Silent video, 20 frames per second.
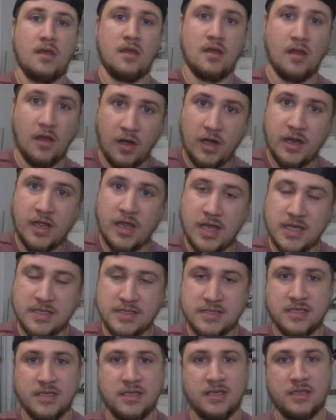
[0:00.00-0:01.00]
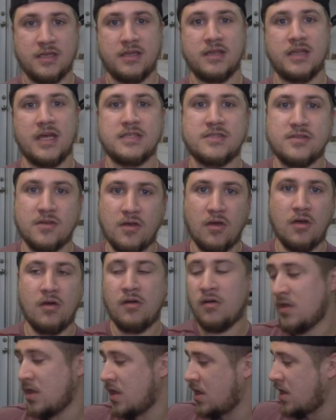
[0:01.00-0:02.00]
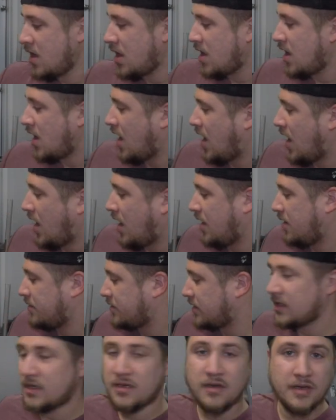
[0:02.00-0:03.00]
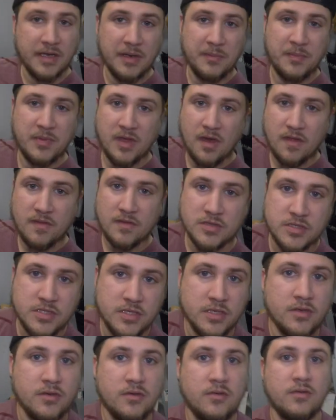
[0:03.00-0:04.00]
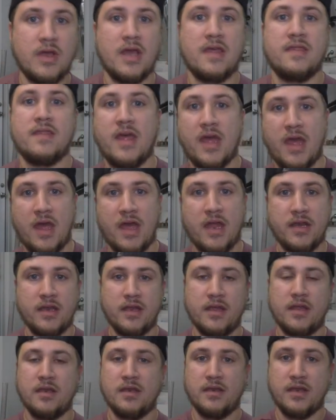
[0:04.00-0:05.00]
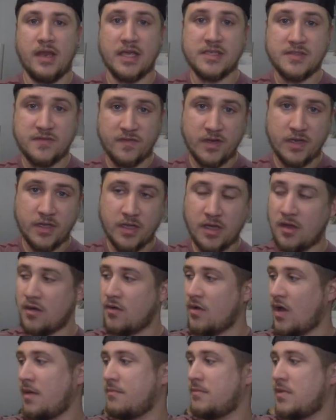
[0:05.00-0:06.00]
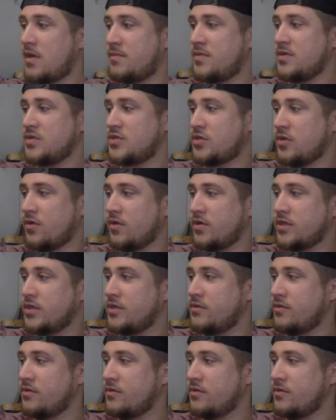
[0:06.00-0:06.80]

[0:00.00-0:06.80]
Alright guys, that's all. I'm going to clean up the other two, and then next video I'm going to be showing you